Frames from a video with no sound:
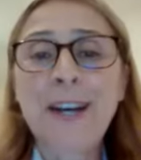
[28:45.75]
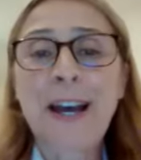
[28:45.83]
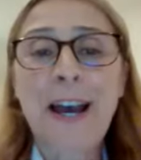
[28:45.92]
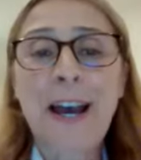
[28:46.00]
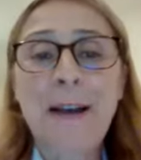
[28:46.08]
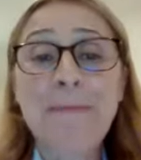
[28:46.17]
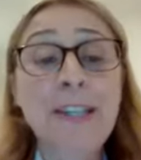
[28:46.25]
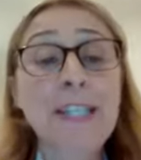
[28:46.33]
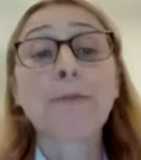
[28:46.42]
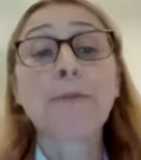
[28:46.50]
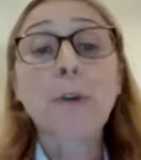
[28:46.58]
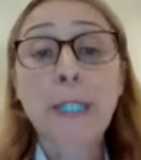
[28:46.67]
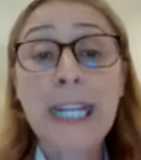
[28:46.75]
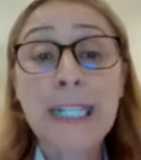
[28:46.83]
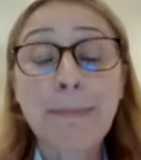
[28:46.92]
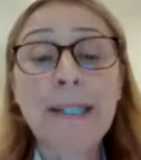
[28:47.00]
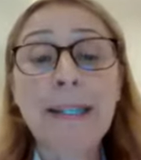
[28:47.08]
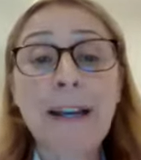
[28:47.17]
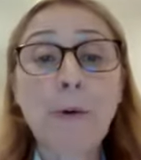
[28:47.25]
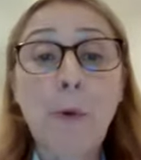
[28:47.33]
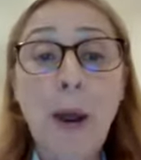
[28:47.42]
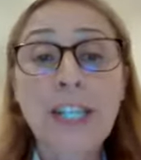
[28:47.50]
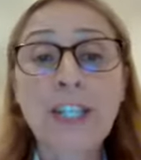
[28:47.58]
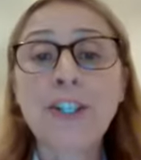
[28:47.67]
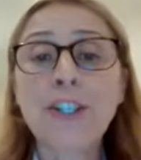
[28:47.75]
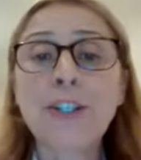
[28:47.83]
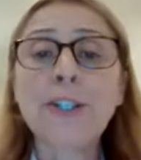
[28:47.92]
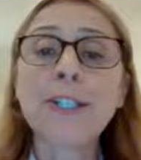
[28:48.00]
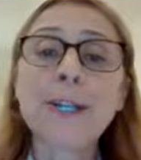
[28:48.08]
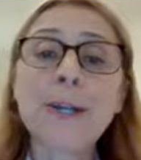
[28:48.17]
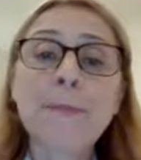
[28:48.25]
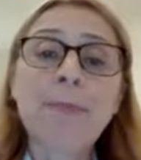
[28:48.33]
This, of course, has been now questioned,